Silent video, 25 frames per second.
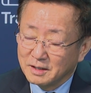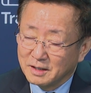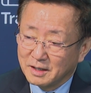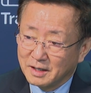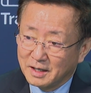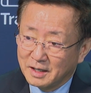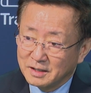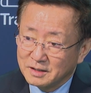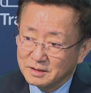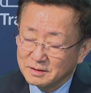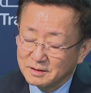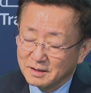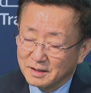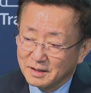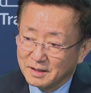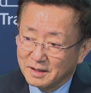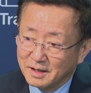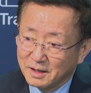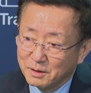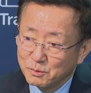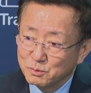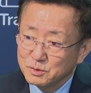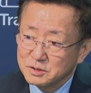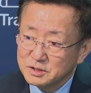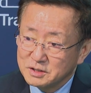
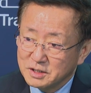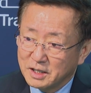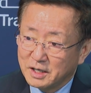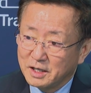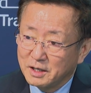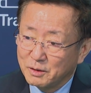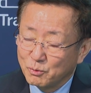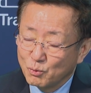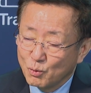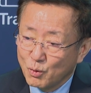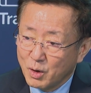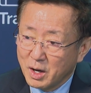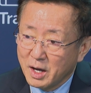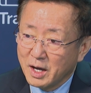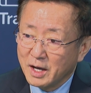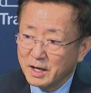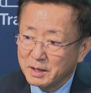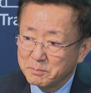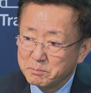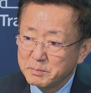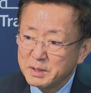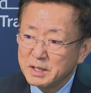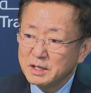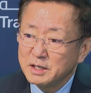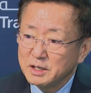I would say why
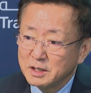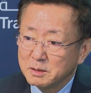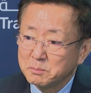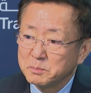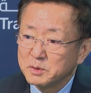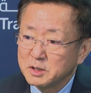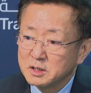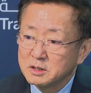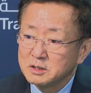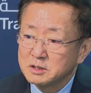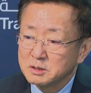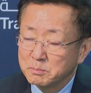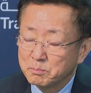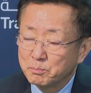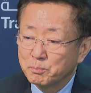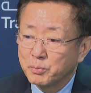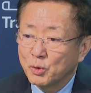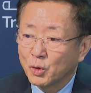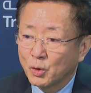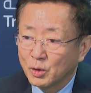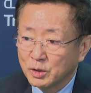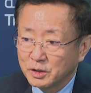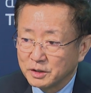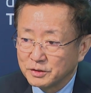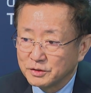medium is
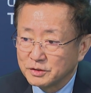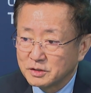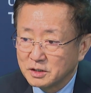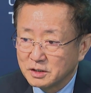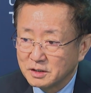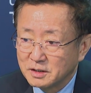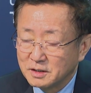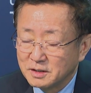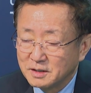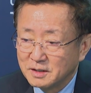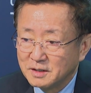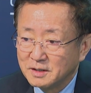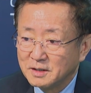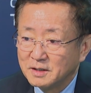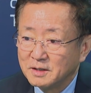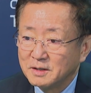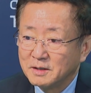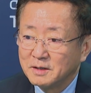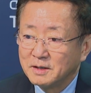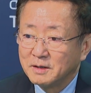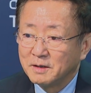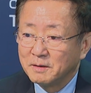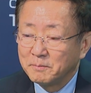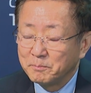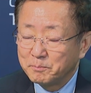important,
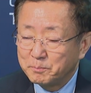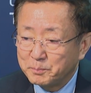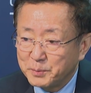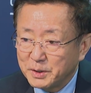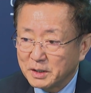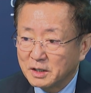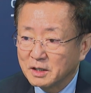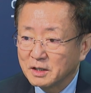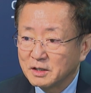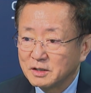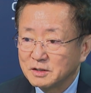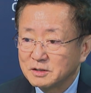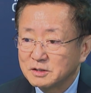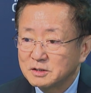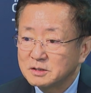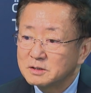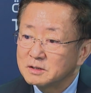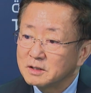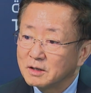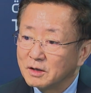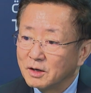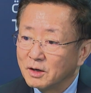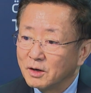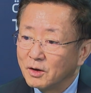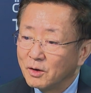because
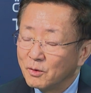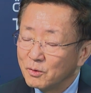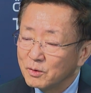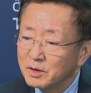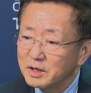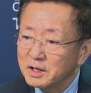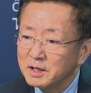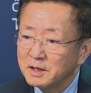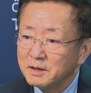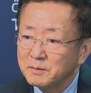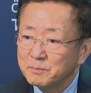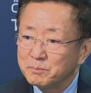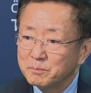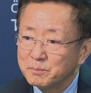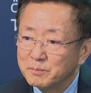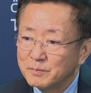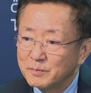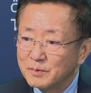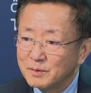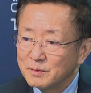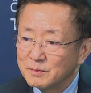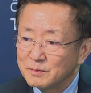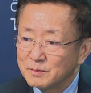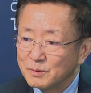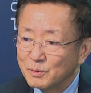only
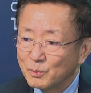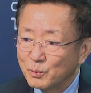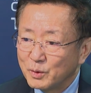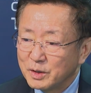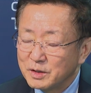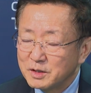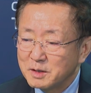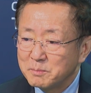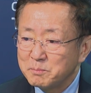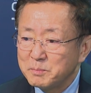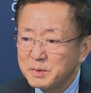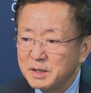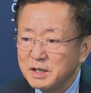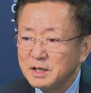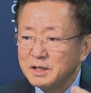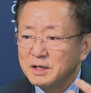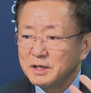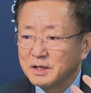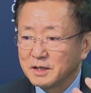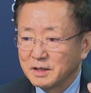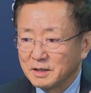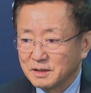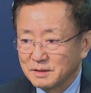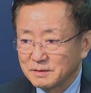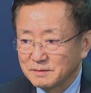with the
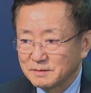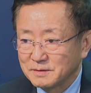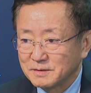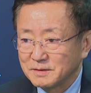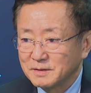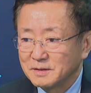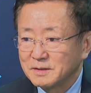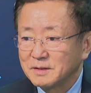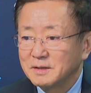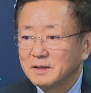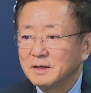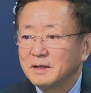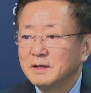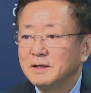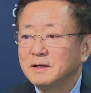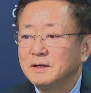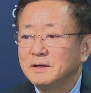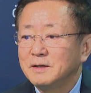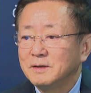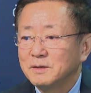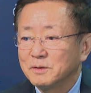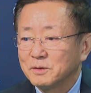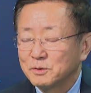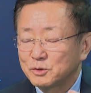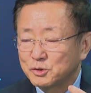media,
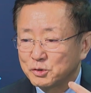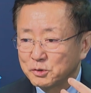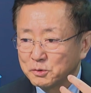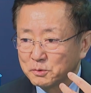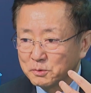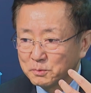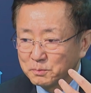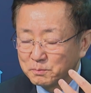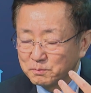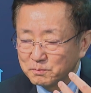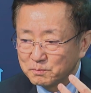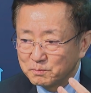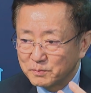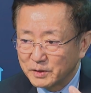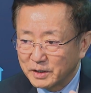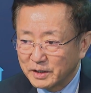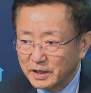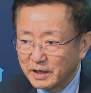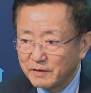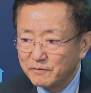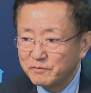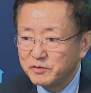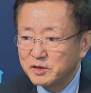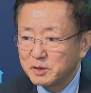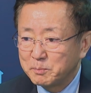to
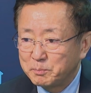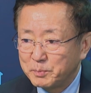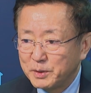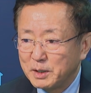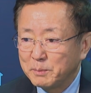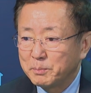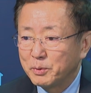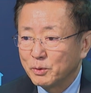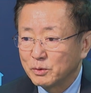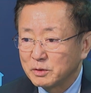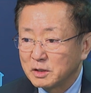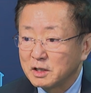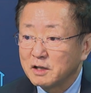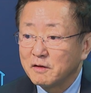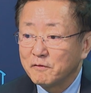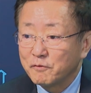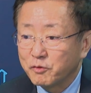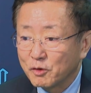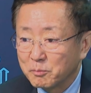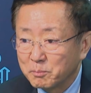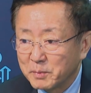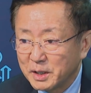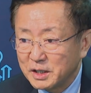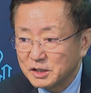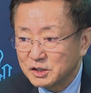give the people the
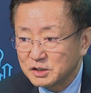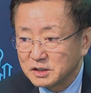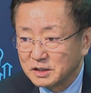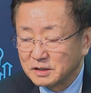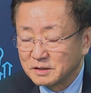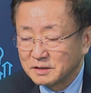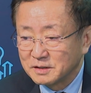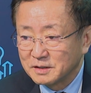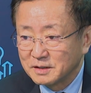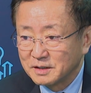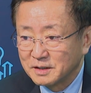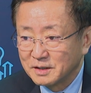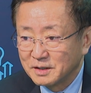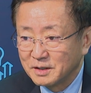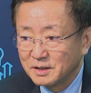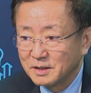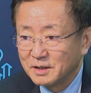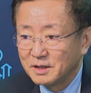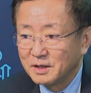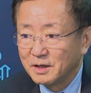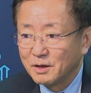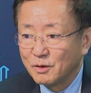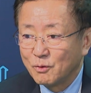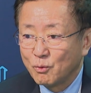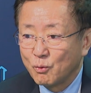information
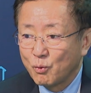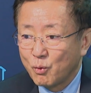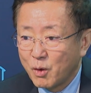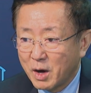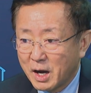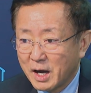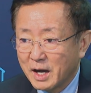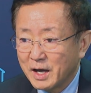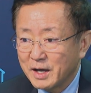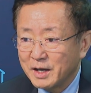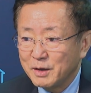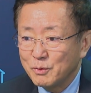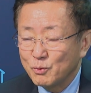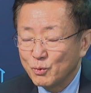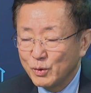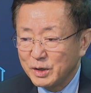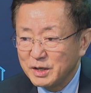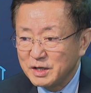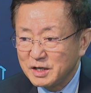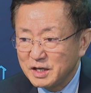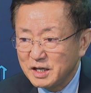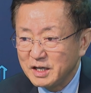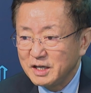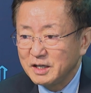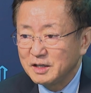why we
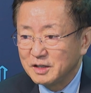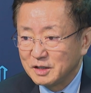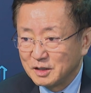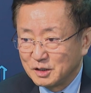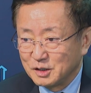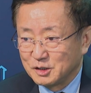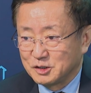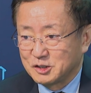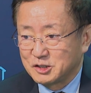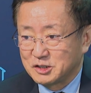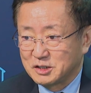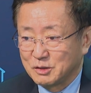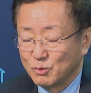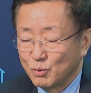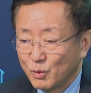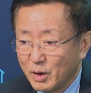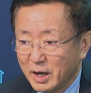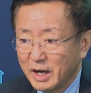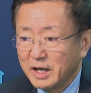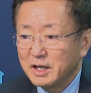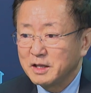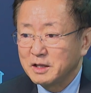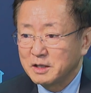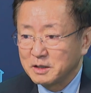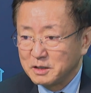need this,
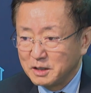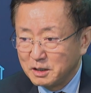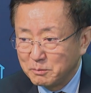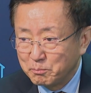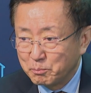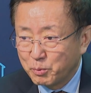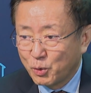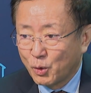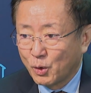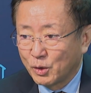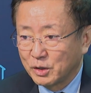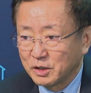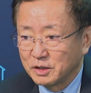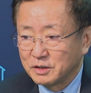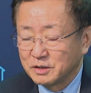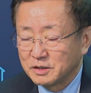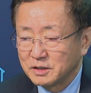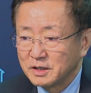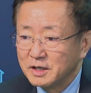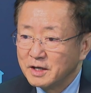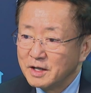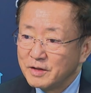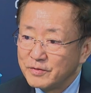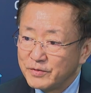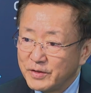why it's important,
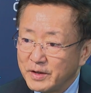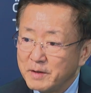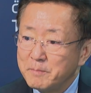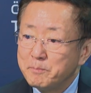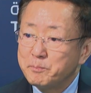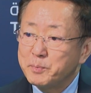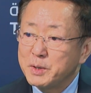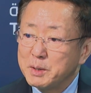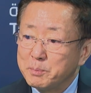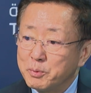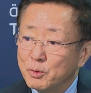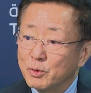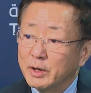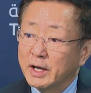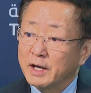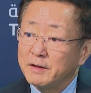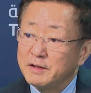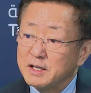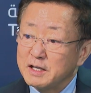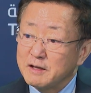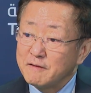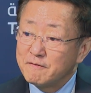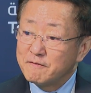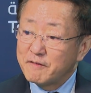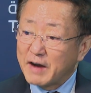then people
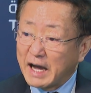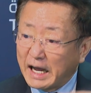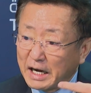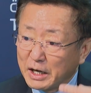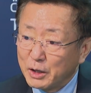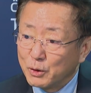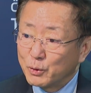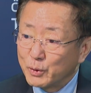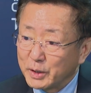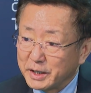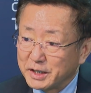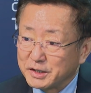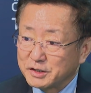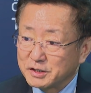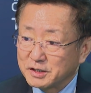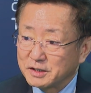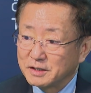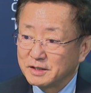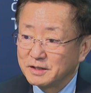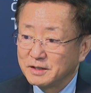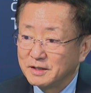can evaluate